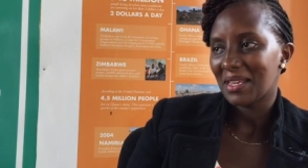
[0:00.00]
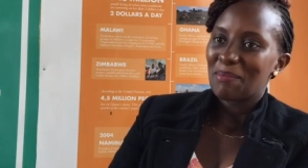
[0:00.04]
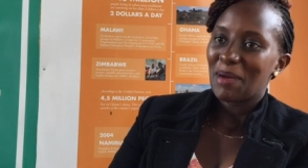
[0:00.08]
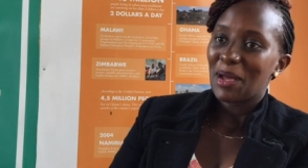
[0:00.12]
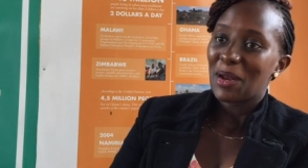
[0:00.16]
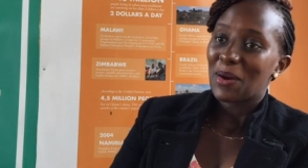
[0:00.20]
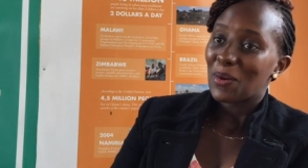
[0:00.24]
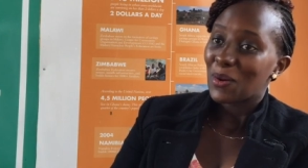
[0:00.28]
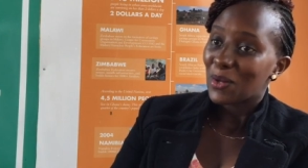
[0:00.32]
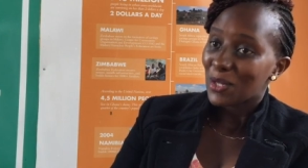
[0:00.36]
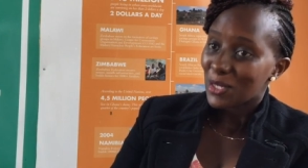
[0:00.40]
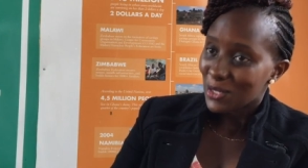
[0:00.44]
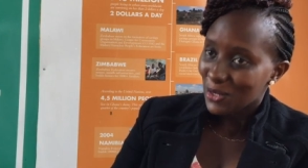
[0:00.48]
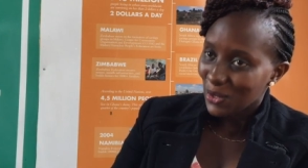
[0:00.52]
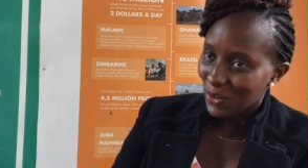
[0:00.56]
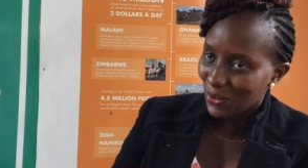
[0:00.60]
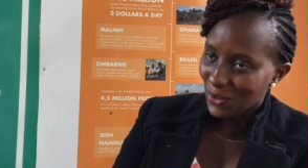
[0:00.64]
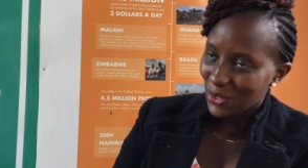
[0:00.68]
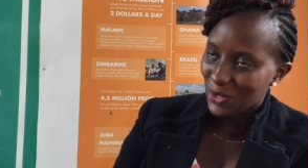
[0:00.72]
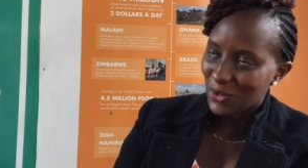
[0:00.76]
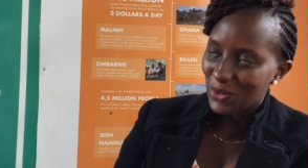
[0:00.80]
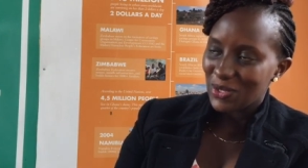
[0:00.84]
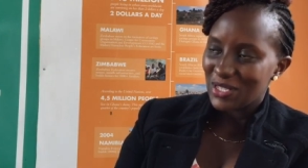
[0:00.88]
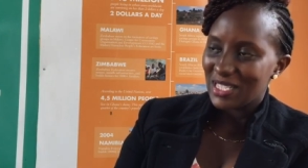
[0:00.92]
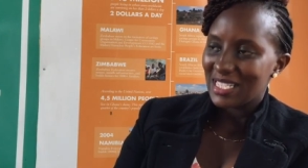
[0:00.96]
But also
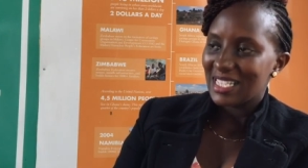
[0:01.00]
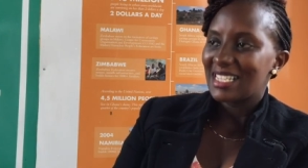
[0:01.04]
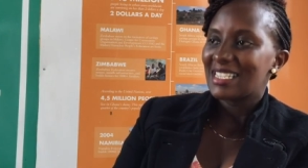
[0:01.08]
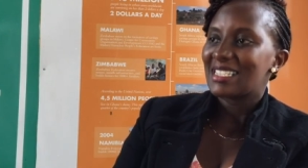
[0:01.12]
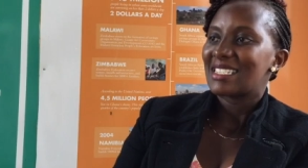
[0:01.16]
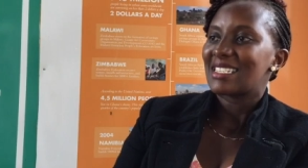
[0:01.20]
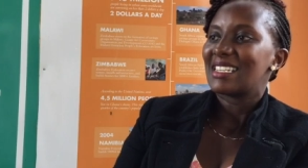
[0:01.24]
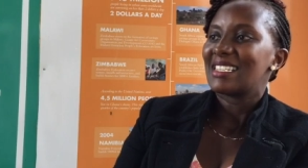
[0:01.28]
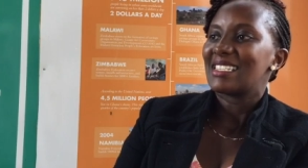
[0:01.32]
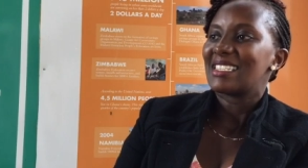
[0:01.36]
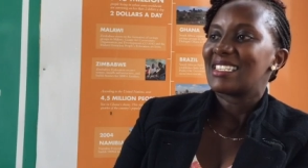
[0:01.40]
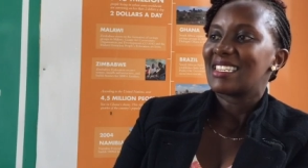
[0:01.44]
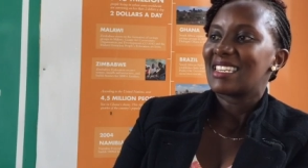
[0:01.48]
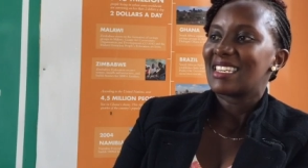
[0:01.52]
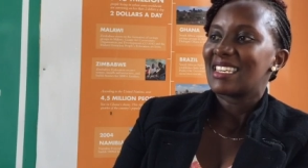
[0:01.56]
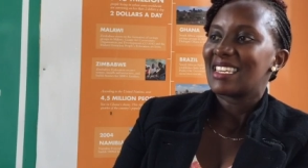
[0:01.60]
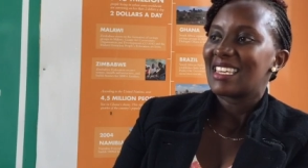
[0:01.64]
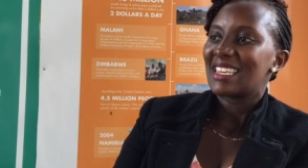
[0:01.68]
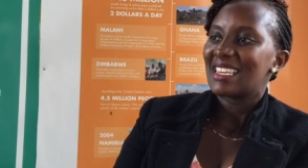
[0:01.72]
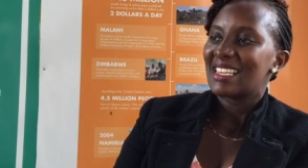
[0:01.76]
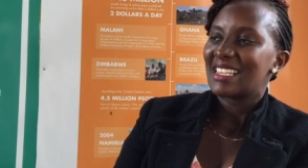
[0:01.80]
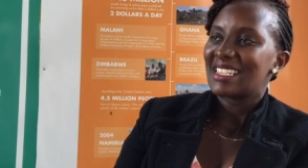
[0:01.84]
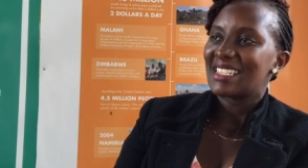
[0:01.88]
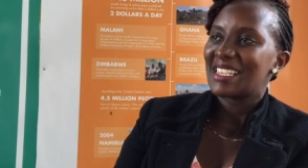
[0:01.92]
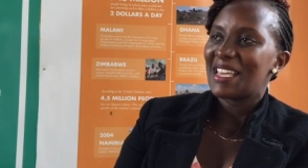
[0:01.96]
what was
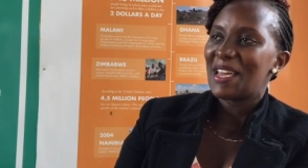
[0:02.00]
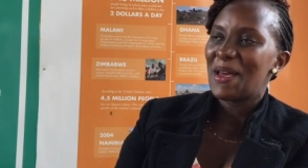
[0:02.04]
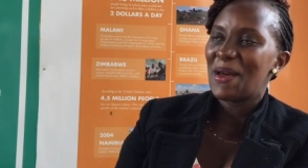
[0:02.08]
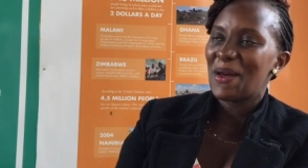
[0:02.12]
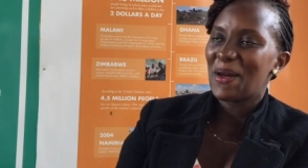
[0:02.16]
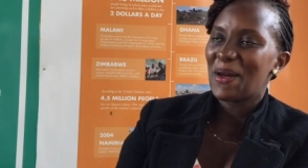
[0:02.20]
interesting is